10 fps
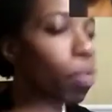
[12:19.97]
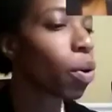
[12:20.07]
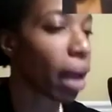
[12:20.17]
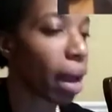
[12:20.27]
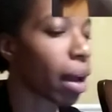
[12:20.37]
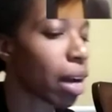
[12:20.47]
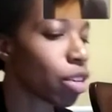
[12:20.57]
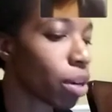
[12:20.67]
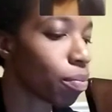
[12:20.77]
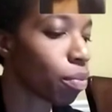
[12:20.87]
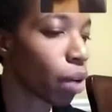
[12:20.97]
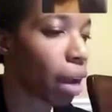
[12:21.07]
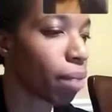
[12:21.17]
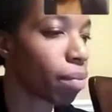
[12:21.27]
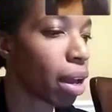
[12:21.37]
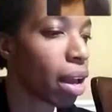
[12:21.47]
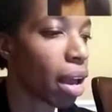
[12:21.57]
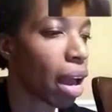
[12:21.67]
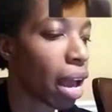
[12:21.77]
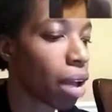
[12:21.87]
okay, gotcha. Okay.
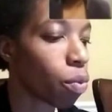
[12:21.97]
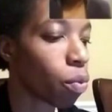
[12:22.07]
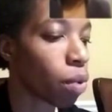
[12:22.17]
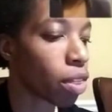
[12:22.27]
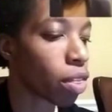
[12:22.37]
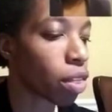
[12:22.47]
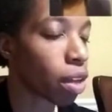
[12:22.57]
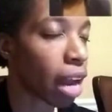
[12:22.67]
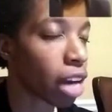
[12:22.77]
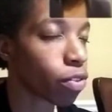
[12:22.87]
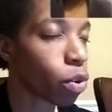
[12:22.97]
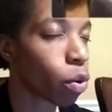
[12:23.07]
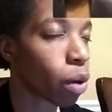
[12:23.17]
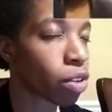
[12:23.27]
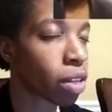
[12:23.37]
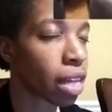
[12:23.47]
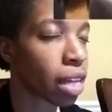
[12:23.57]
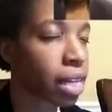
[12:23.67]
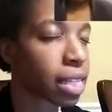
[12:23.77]
And with the cash flow quadrant, that's,